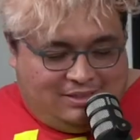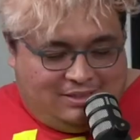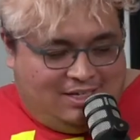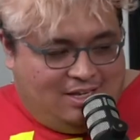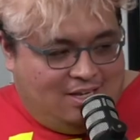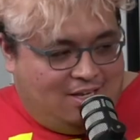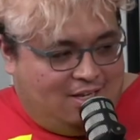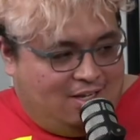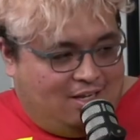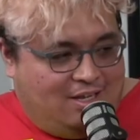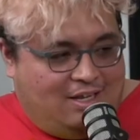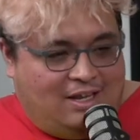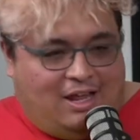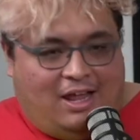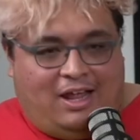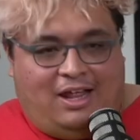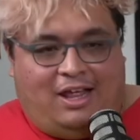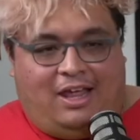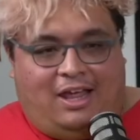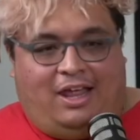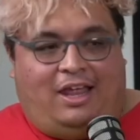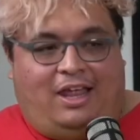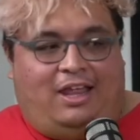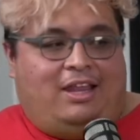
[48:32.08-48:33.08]
again,
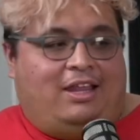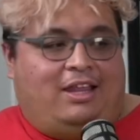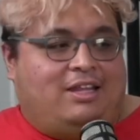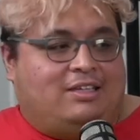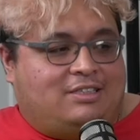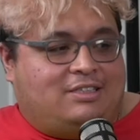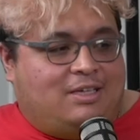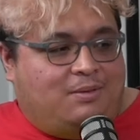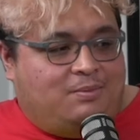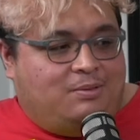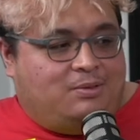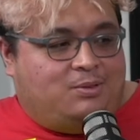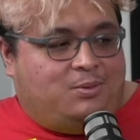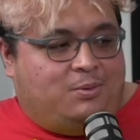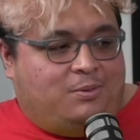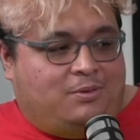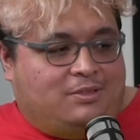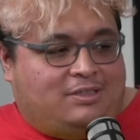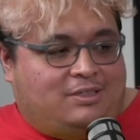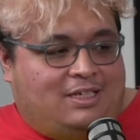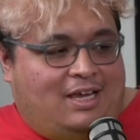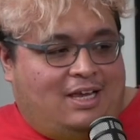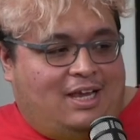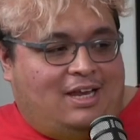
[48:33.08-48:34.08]
it's coming
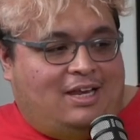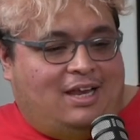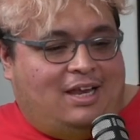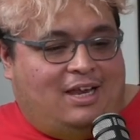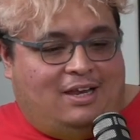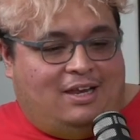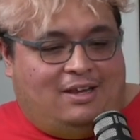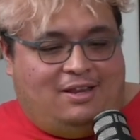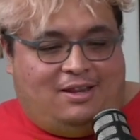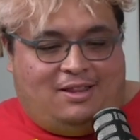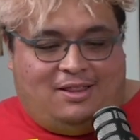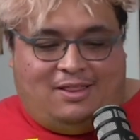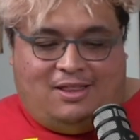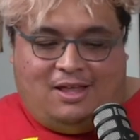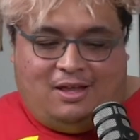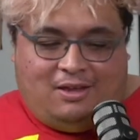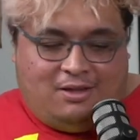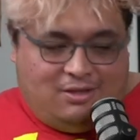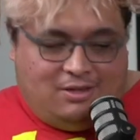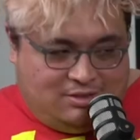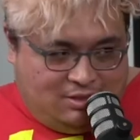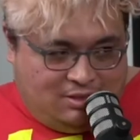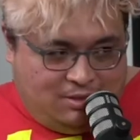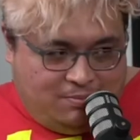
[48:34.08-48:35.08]
towards the end, and thank
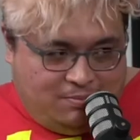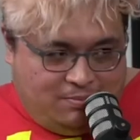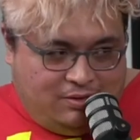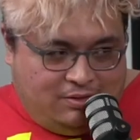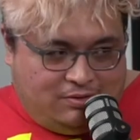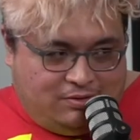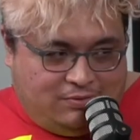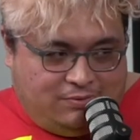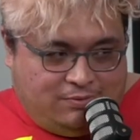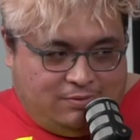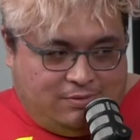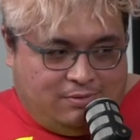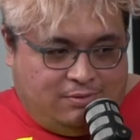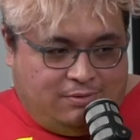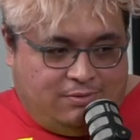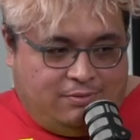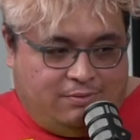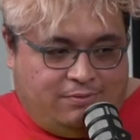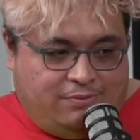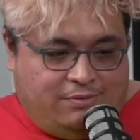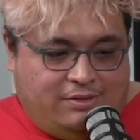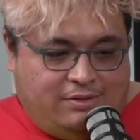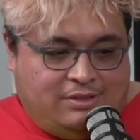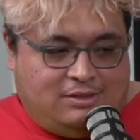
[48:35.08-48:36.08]
you so much
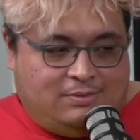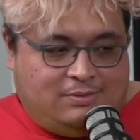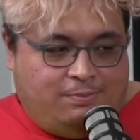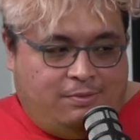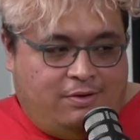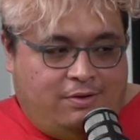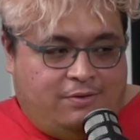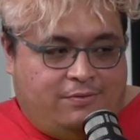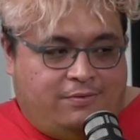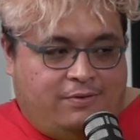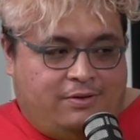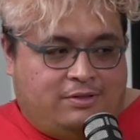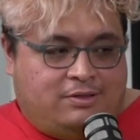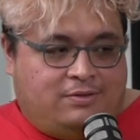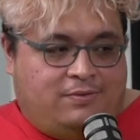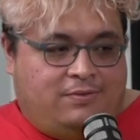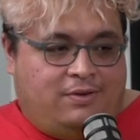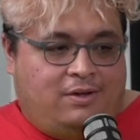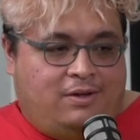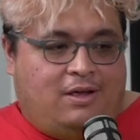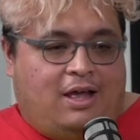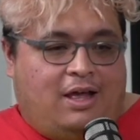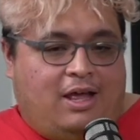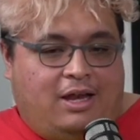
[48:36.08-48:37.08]
for this beautiful
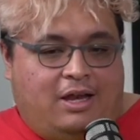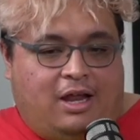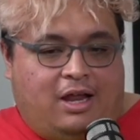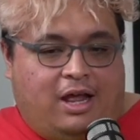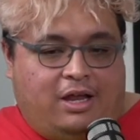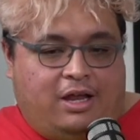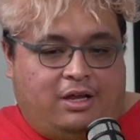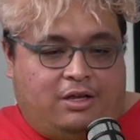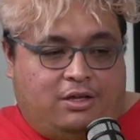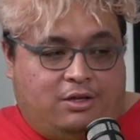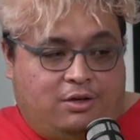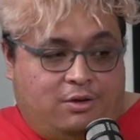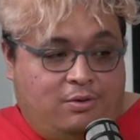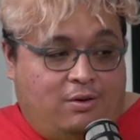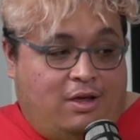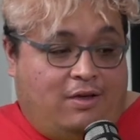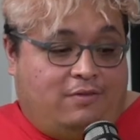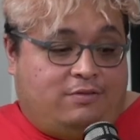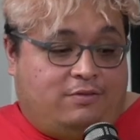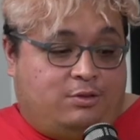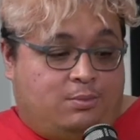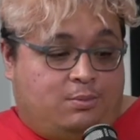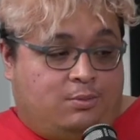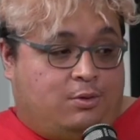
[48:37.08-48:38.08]
interview. And I do
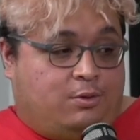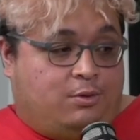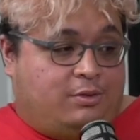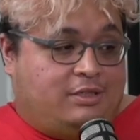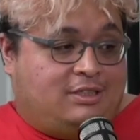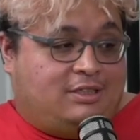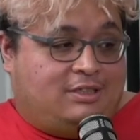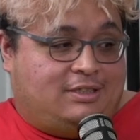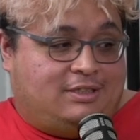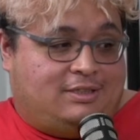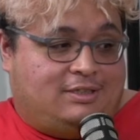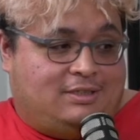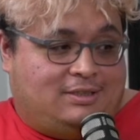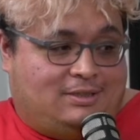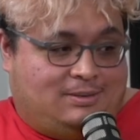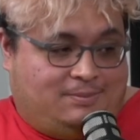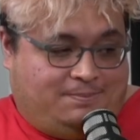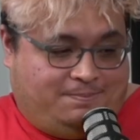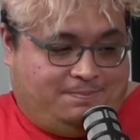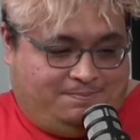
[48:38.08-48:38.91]
have 2 more questions.